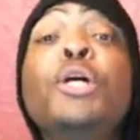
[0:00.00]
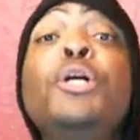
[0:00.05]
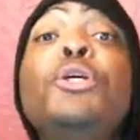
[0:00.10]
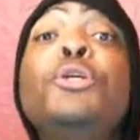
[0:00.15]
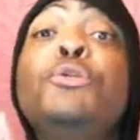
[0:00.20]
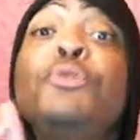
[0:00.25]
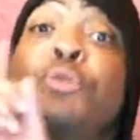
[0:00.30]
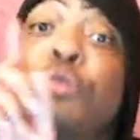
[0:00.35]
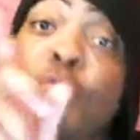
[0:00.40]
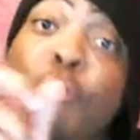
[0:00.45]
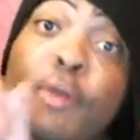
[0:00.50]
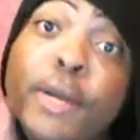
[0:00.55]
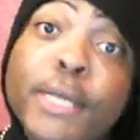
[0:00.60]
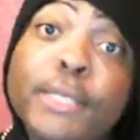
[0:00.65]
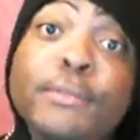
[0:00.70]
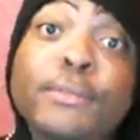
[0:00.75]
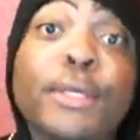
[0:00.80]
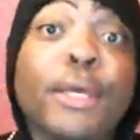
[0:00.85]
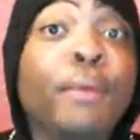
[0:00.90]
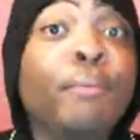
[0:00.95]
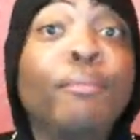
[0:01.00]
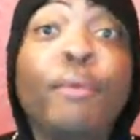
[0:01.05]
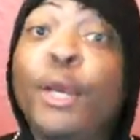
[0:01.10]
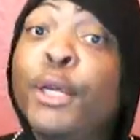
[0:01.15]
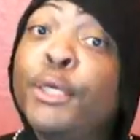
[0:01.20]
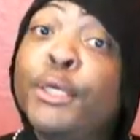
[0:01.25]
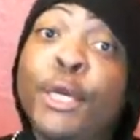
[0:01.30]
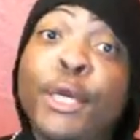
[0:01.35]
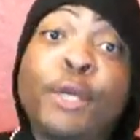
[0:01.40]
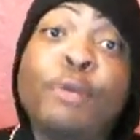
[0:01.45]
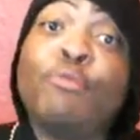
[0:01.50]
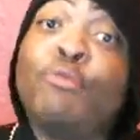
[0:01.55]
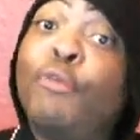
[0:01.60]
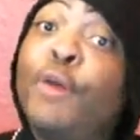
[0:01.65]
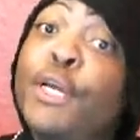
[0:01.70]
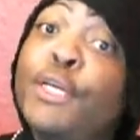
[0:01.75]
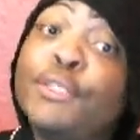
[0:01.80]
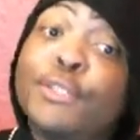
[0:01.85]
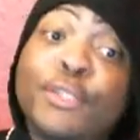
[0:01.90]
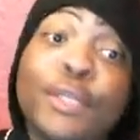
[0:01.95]
You's crazy. Get
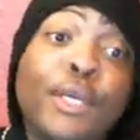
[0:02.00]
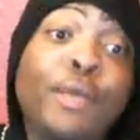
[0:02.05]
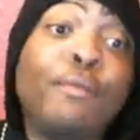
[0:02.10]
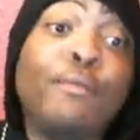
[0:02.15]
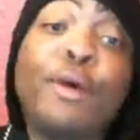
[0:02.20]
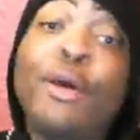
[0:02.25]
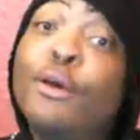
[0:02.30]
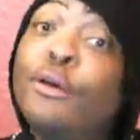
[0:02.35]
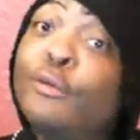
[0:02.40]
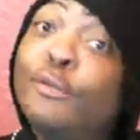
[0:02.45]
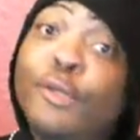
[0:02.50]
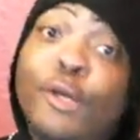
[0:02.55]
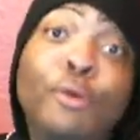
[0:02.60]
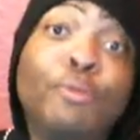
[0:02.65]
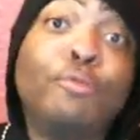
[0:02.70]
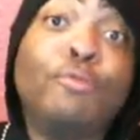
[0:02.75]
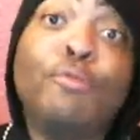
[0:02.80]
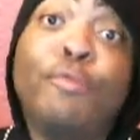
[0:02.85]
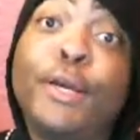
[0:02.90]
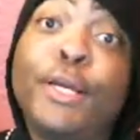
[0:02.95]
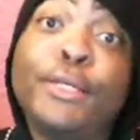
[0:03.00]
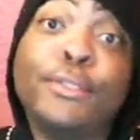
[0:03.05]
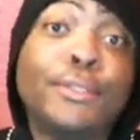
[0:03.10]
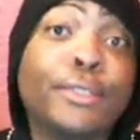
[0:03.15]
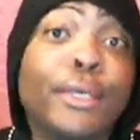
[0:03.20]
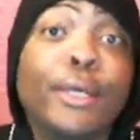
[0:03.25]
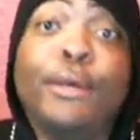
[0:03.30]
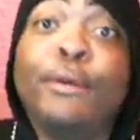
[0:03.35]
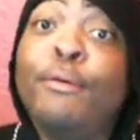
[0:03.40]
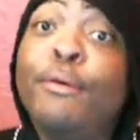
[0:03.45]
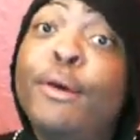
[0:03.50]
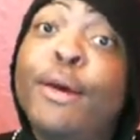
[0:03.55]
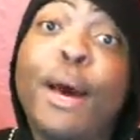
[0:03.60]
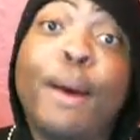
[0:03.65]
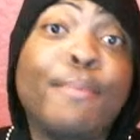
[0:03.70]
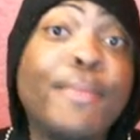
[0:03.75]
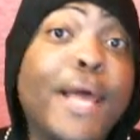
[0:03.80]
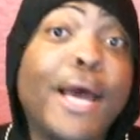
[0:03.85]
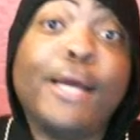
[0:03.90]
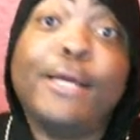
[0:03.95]
crazy. Go crazy.
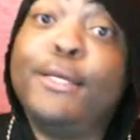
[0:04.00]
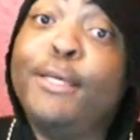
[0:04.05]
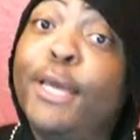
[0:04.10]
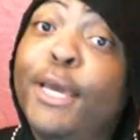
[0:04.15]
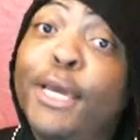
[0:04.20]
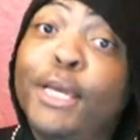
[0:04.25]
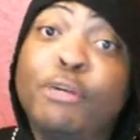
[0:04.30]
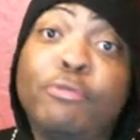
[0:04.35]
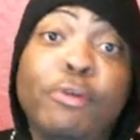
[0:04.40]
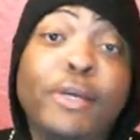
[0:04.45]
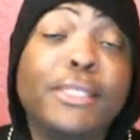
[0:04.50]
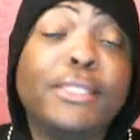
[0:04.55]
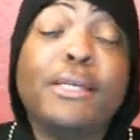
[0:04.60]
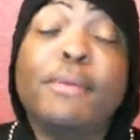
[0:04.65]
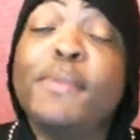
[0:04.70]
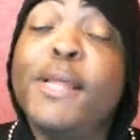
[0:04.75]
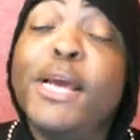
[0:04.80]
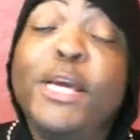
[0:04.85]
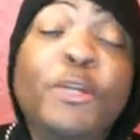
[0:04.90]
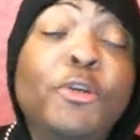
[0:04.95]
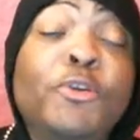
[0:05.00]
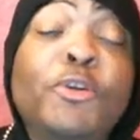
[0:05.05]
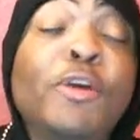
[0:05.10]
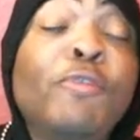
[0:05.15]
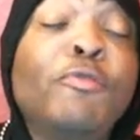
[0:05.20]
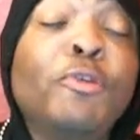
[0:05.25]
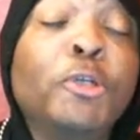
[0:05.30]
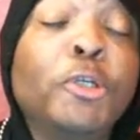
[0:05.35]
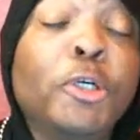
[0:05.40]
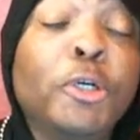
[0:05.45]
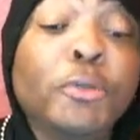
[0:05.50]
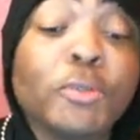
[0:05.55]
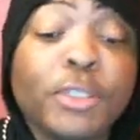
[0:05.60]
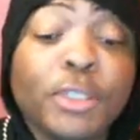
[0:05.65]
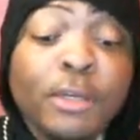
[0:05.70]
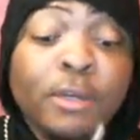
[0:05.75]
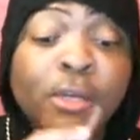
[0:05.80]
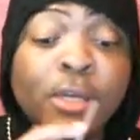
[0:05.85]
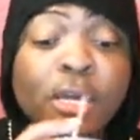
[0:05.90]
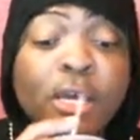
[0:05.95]
I'm not getting crazy. I'm not getting on that roller
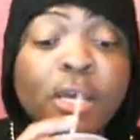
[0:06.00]
coaster.